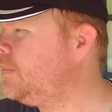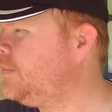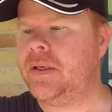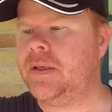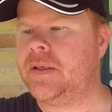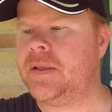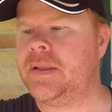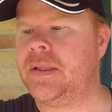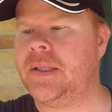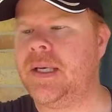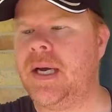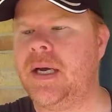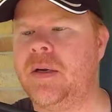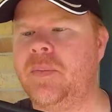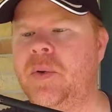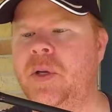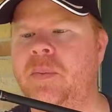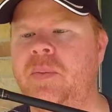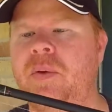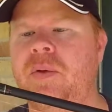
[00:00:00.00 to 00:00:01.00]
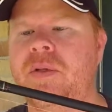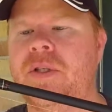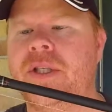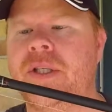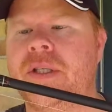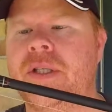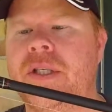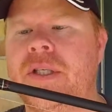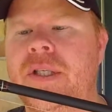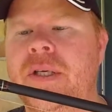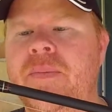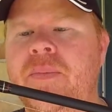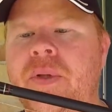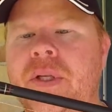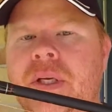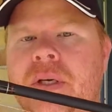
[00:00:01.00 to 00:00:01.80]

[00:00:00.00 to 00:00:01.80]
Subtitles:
There's a lot of people just simply